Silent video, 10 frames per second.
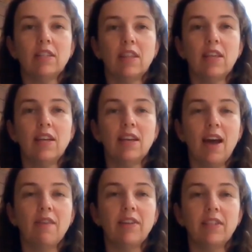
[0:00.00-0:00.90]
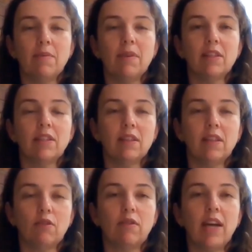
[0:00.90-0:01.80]
I think having something
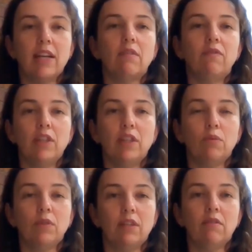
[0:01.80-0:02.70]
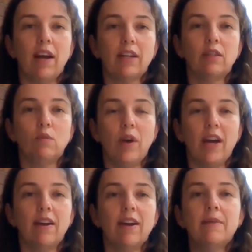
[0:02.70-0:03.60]
that creates a visual interaction where